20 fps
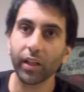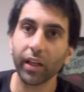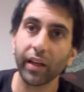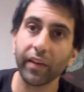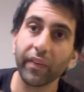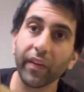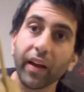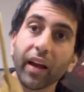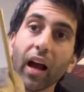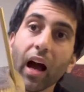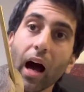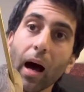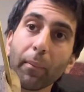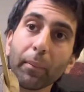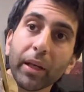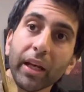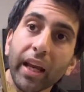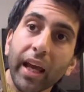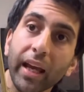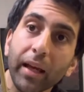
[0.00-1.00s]
And the
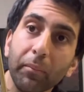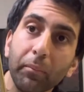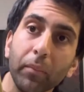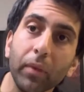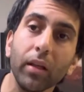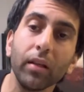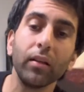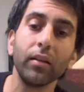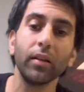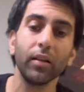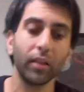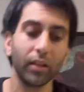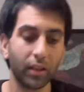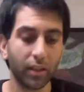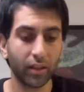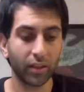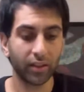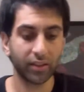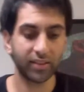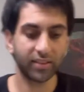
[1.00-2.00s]
common name,
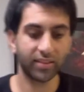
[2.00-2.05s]
let's